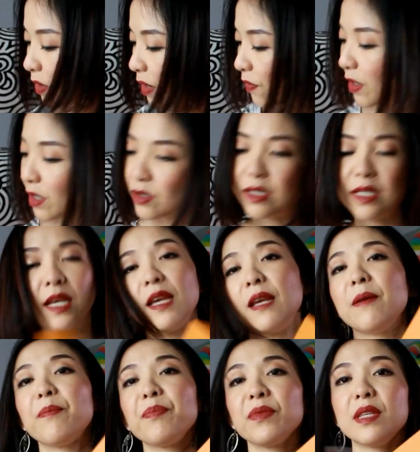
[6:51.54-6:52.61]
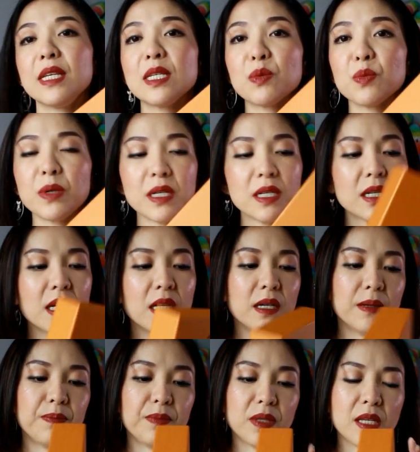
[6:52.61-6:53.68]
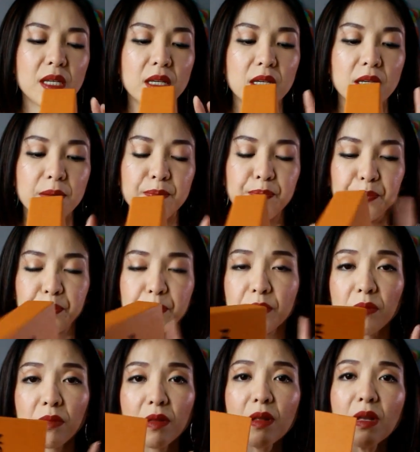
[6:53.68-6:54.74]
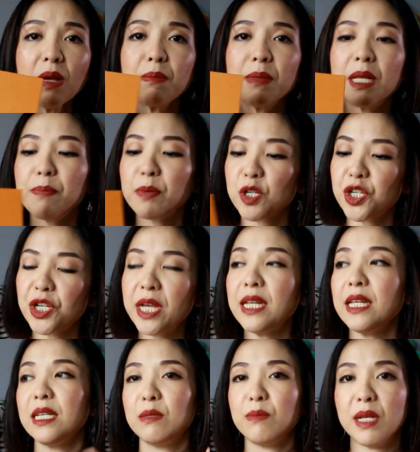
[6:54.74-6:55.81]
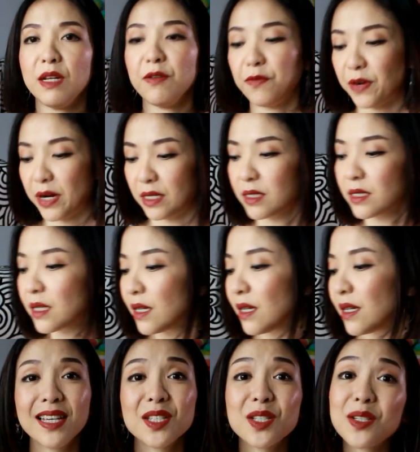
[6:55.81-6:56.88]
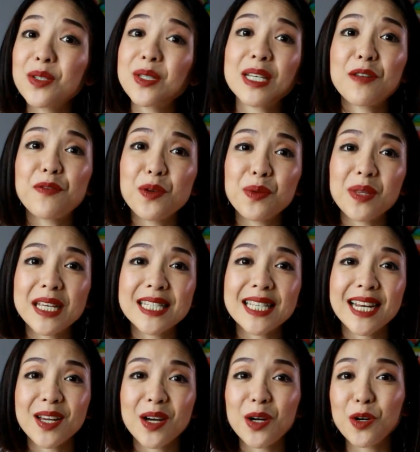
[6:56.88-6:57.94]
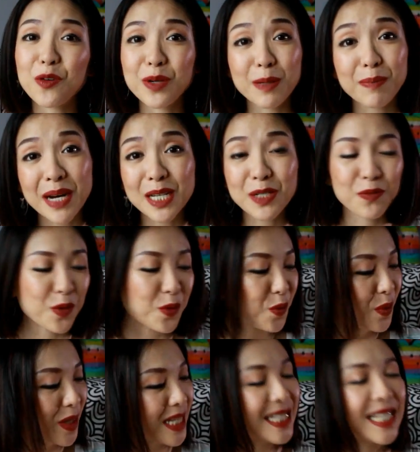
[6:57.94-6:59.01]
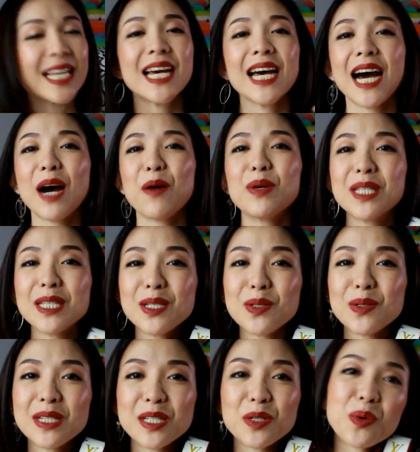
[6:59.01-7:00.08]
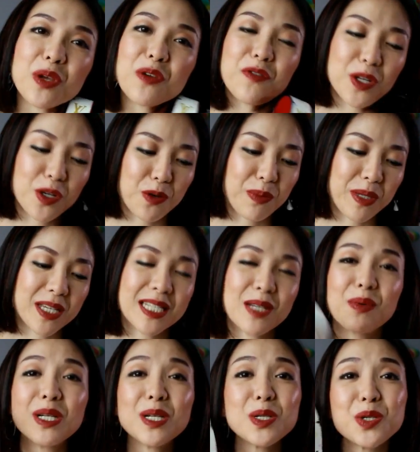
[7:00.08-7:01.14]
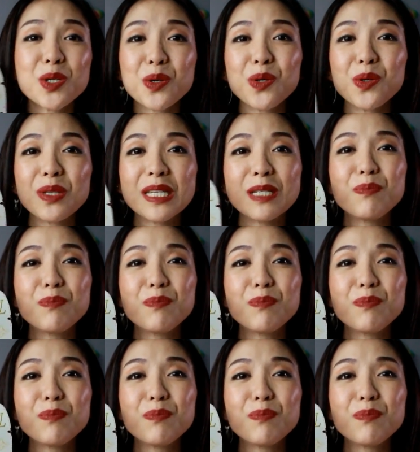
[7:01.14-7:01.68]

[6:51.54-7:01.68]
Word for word: I forgot to say, this one, the mini pochette is made in France. So those are the few things that I got over the past few weeks. I wanted to do this quick video because I wanted to show you this